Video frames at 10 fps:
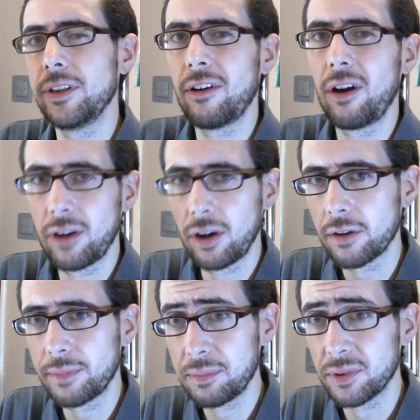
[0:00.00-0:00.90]
And there are a lot
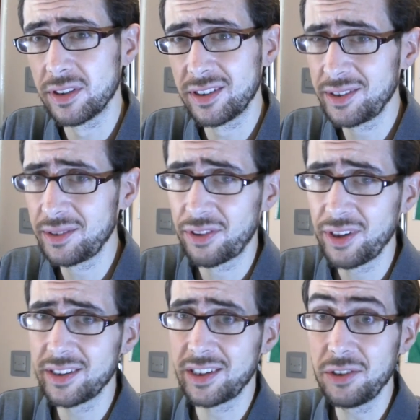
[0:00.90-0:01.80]
of people that do
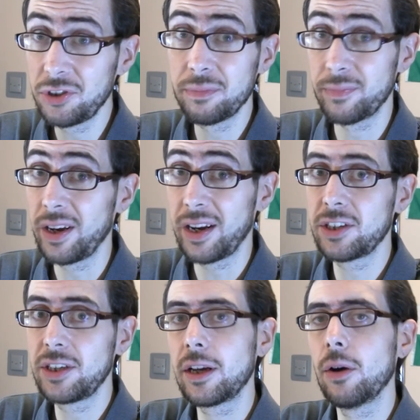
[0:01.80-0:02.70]
think that YouTube might
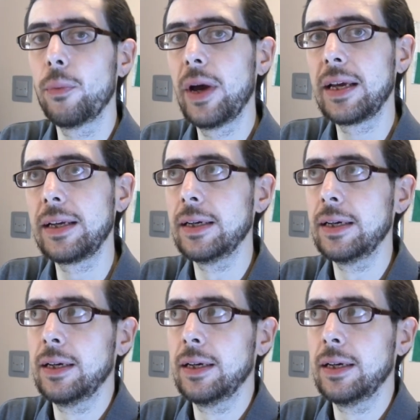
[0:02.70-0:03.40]
actually go away